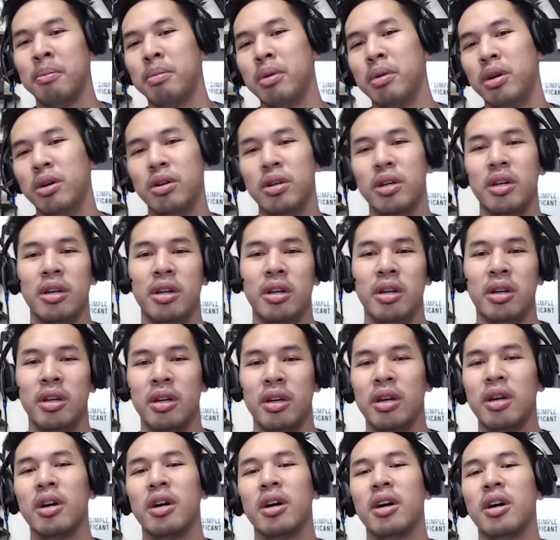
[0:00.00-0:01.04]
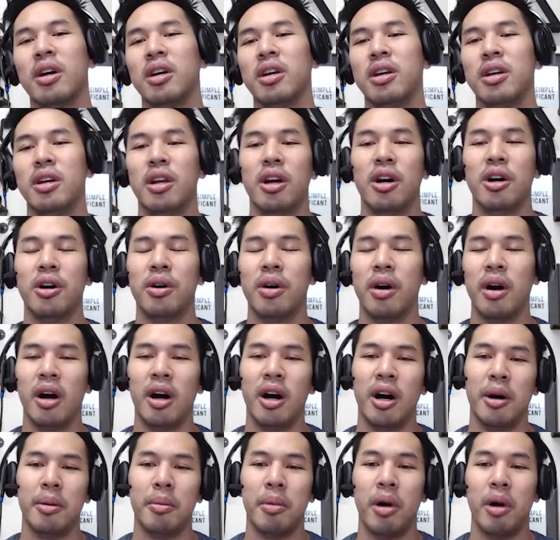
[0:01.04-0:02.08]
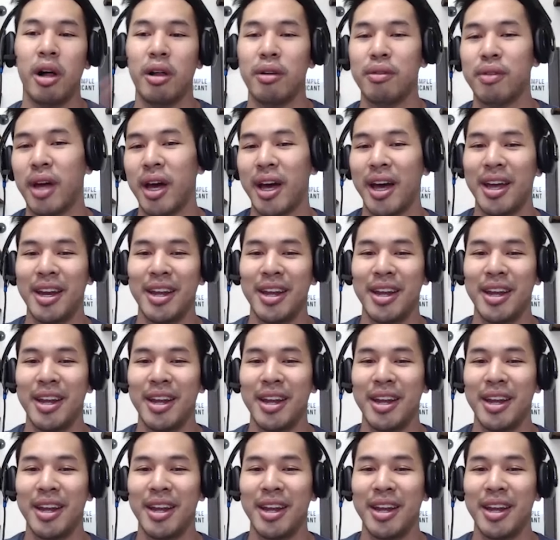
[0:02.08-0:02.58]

beauty, you know, um, all of that.